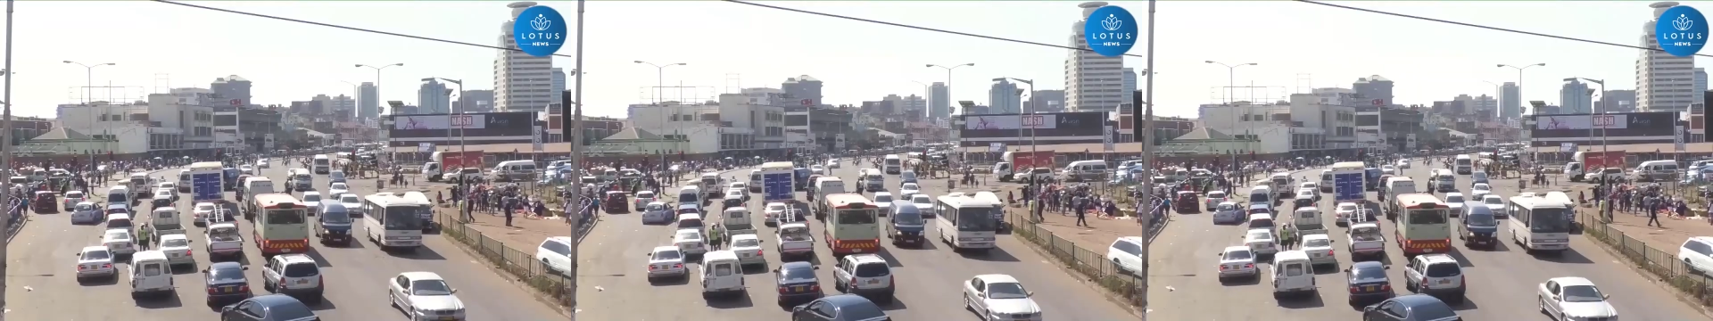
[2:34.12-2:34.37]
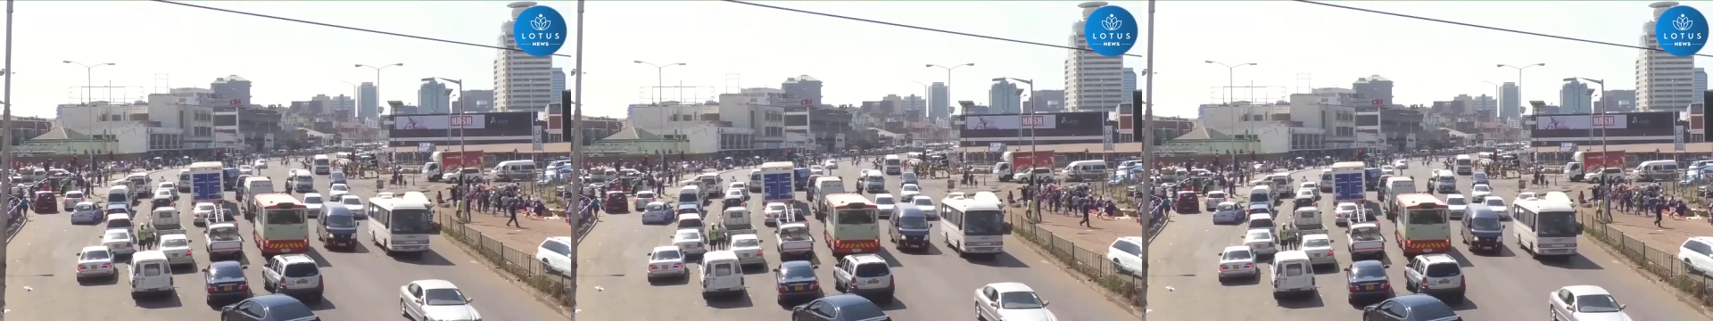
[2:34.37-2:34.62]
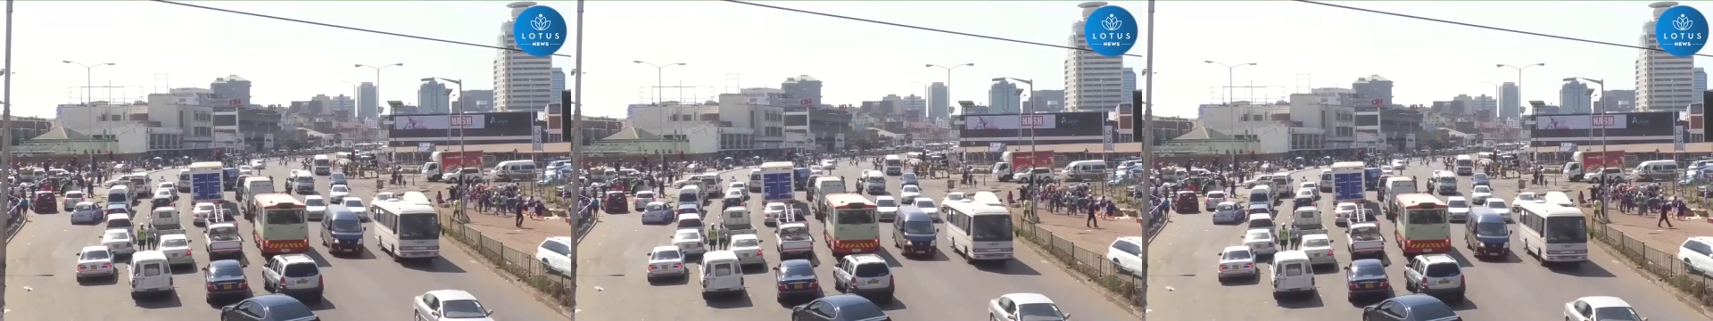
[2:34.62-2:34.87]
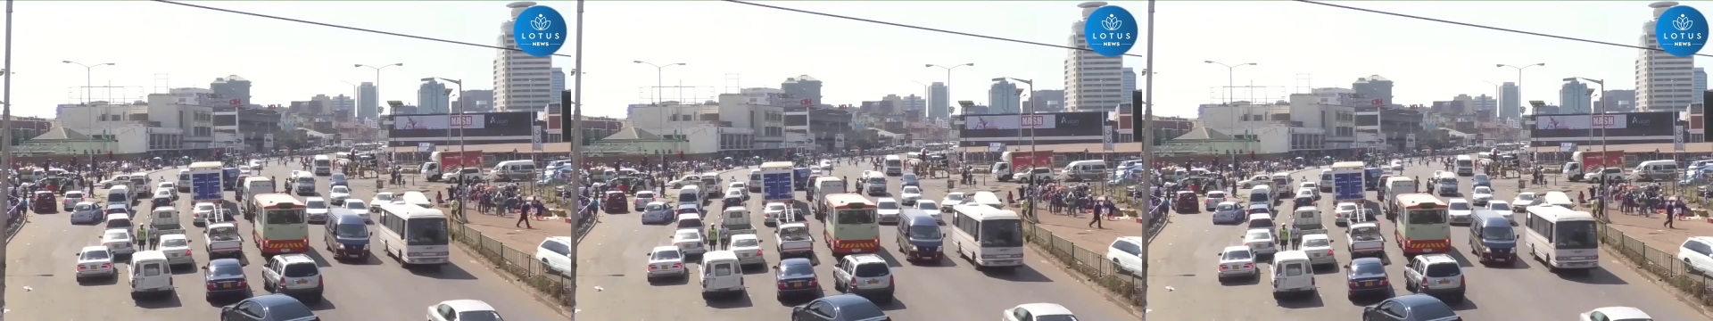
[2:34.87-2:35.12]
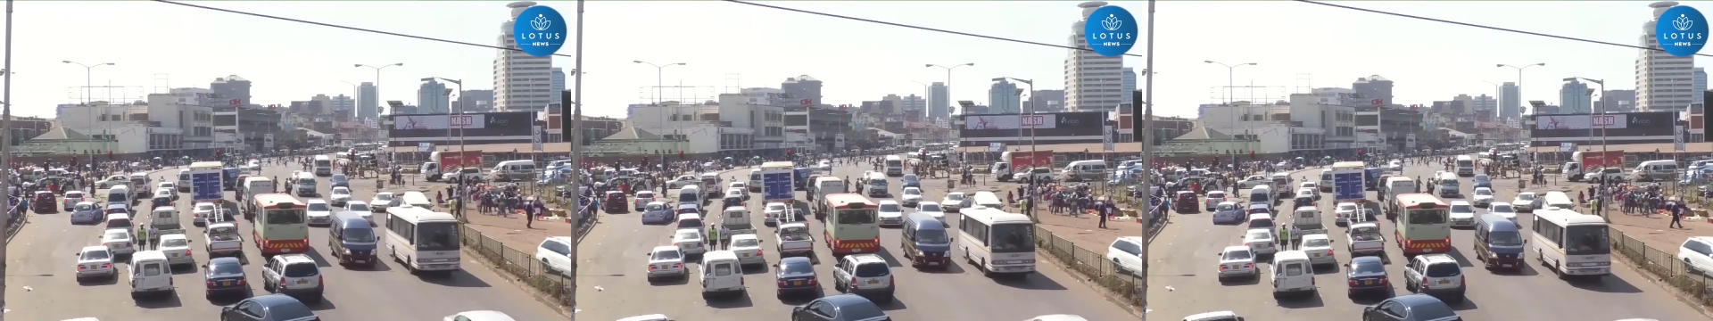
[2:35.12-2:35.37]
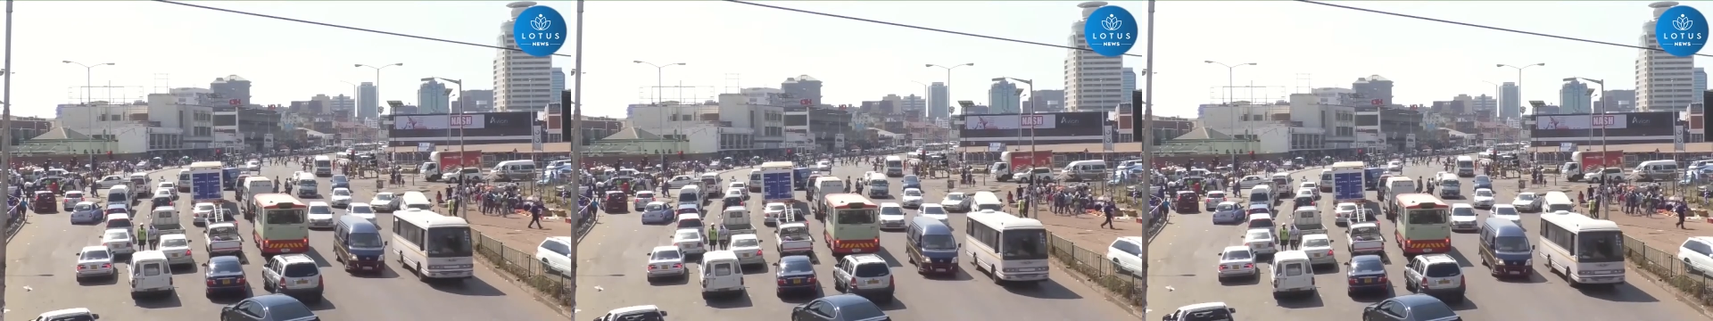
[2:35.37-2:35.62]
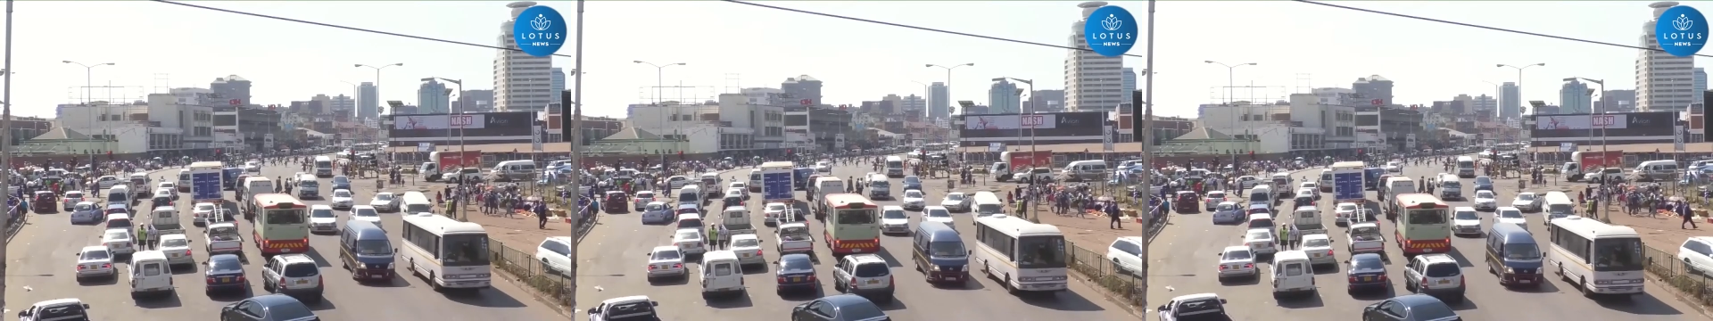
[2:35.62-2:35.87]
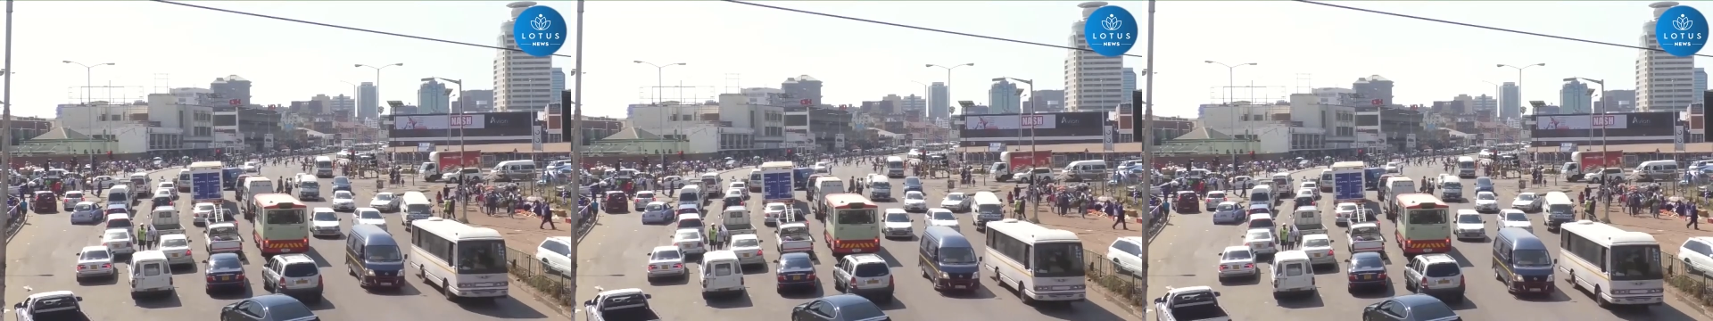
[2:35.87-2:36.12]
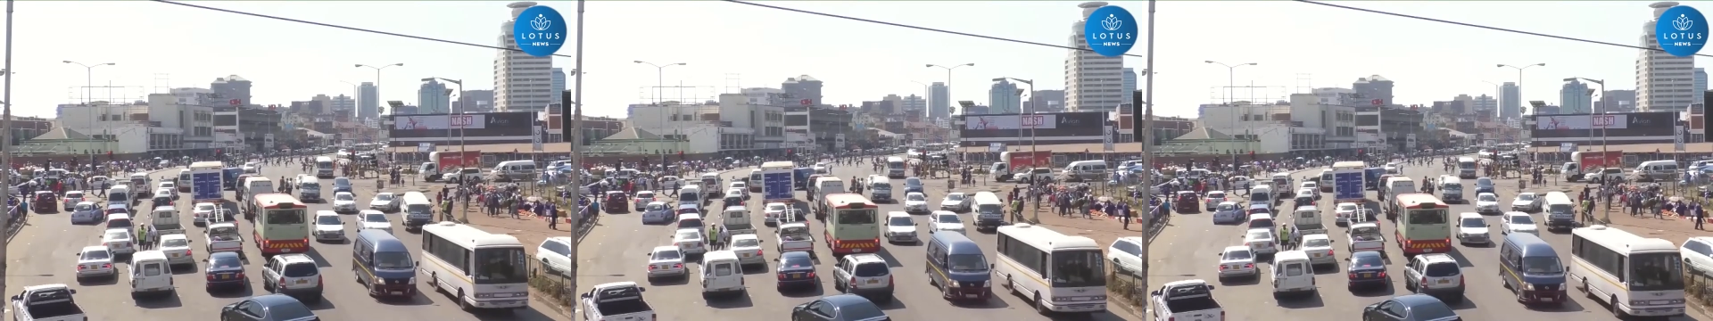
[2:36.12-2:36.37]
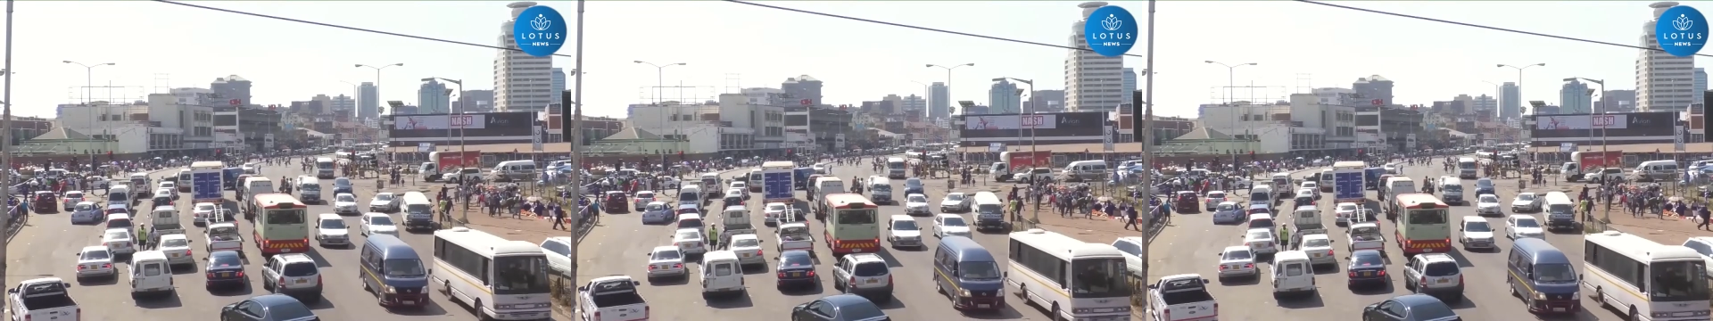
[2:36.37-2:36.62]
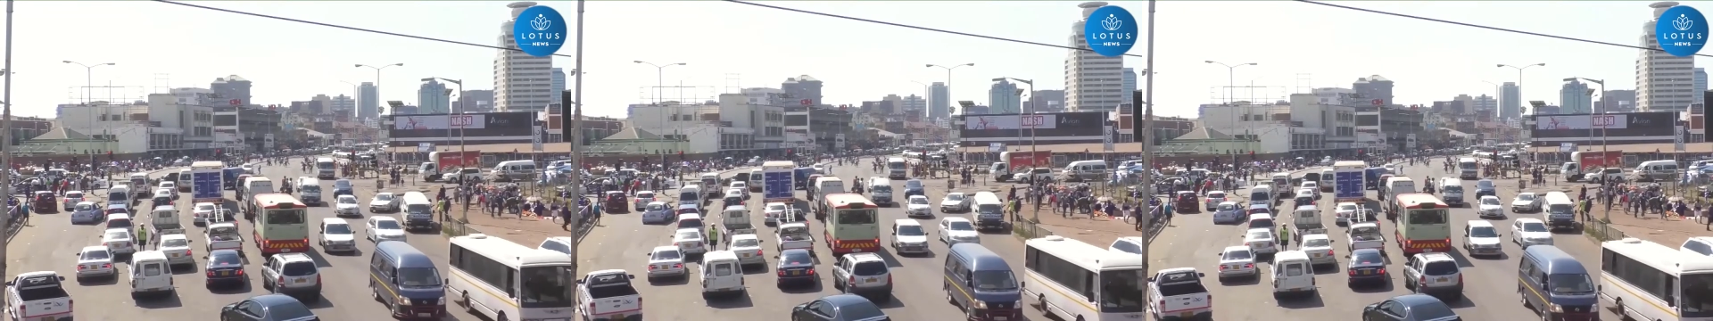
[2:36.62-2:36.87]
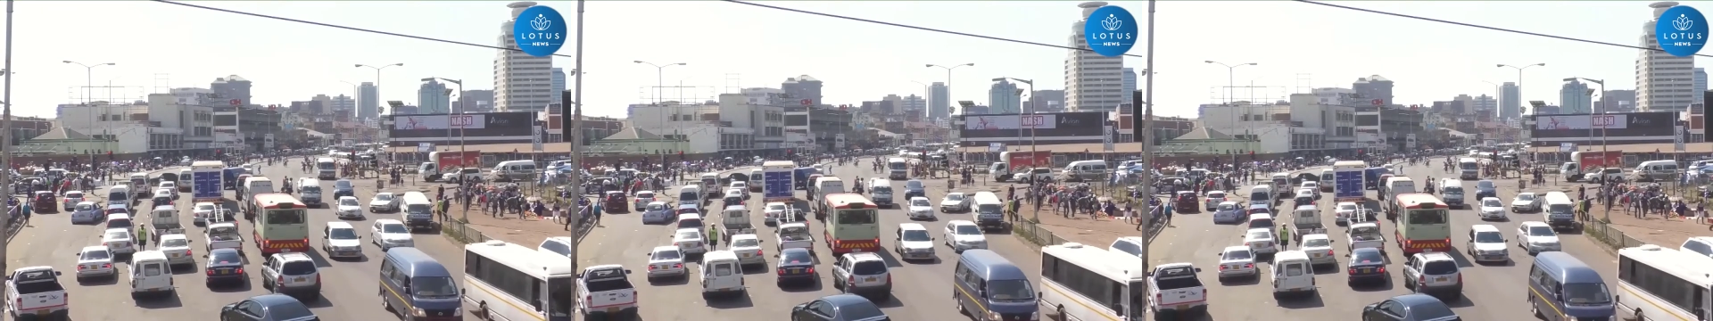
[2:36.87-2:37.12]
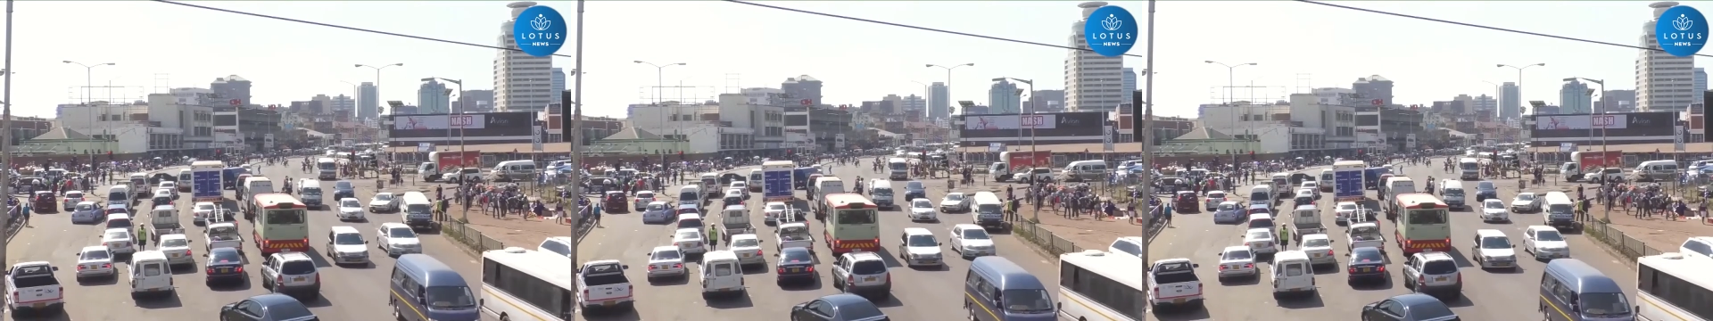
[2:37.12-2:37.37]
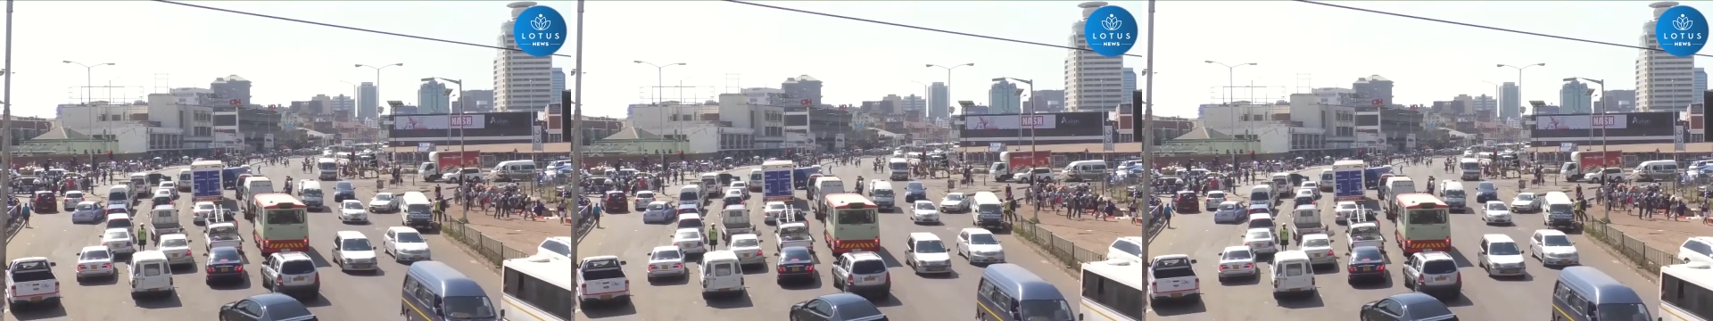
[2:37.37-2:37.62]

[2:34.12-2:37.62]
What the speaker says: No face is visible, so there are no lips to read.